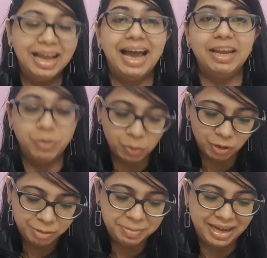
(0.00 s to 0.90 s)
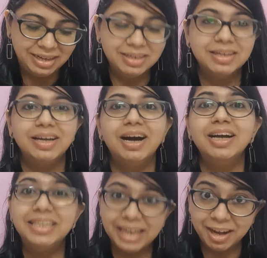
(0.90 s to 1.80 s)
An old man,
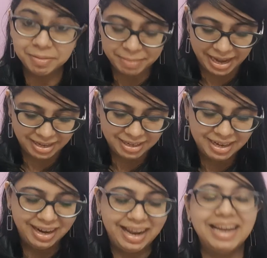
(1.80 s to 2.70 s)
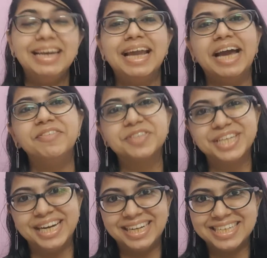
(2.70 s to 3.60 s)
a young man, and life's
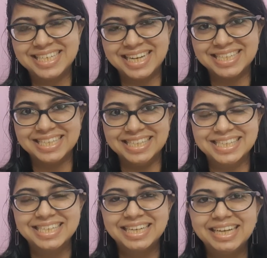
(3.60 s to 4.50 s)
greatest lessons.